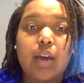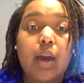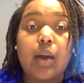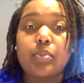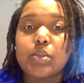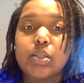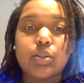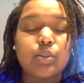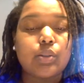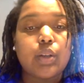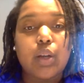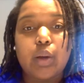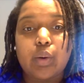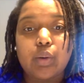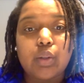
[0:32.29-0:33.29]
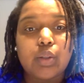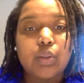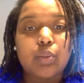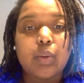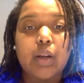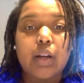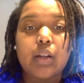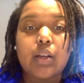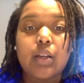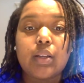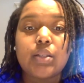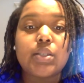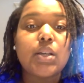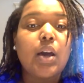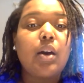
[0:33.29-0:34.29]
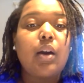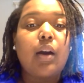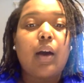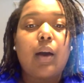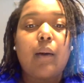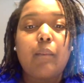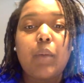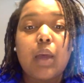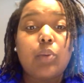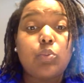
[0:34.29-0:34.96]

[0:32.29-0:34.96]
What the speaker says: absolutely no clue what it is. And